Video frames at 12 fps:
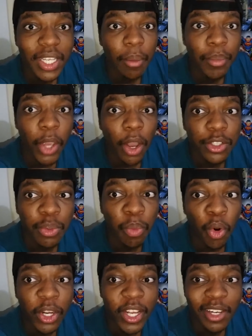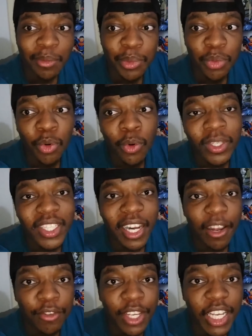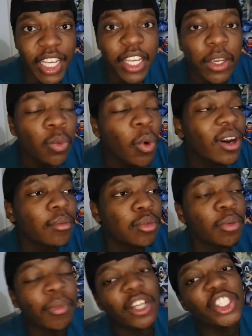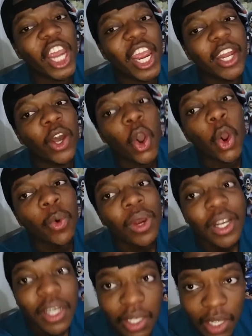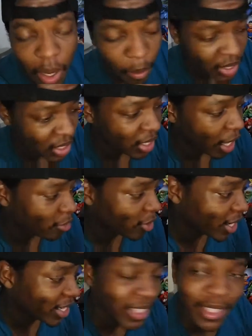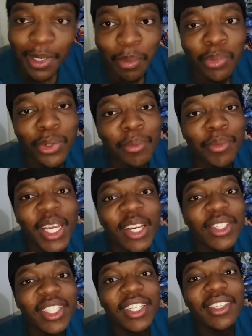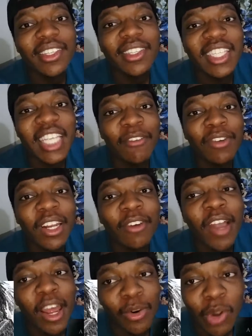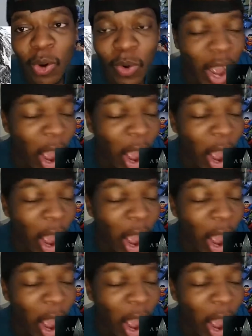What's up y'all, it's your boy Luyanda Mthimkhulu, South African Geek. Welcome to my channel. About to dive right into the premiere season 7 of Arrow.